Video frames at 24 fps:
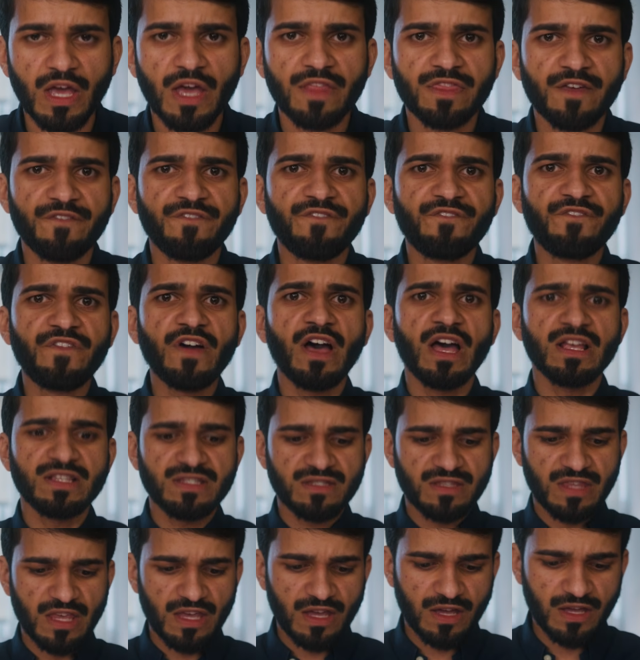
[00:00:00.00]
The
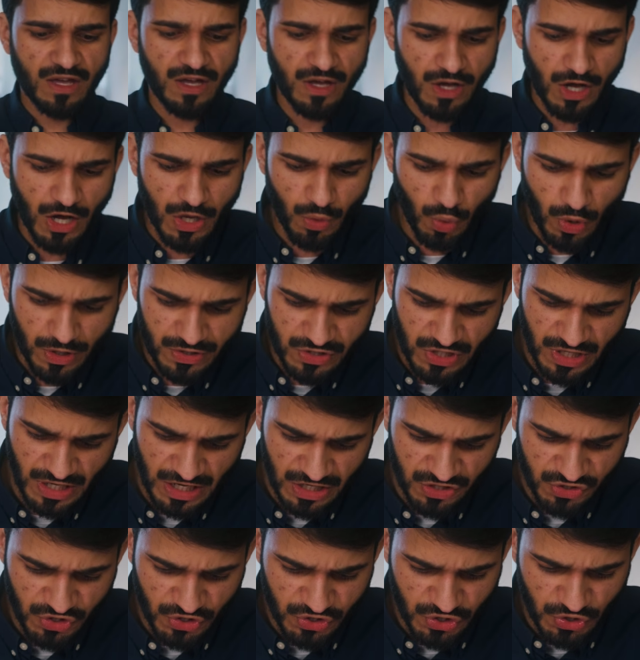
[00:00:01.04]
first thinker I want to
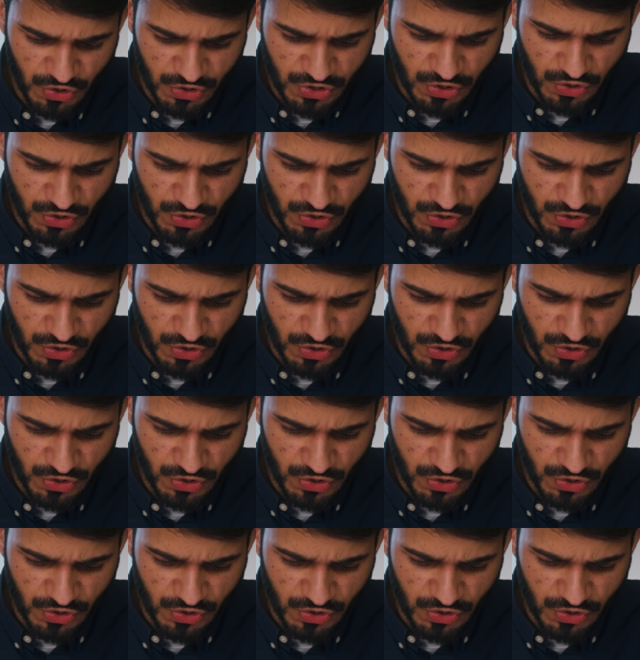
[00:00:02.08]
introduce